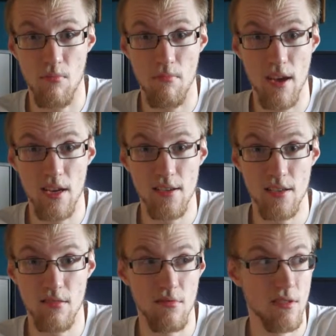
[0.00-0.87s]
and
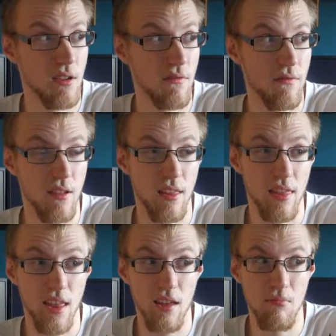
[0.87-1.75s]
bass and stuff like
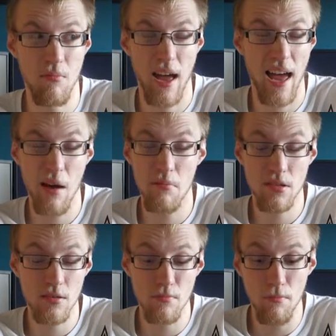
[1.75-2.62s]
that,
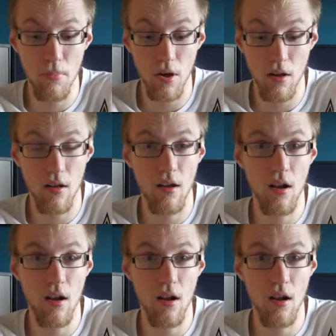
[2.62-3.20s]
perhaps, but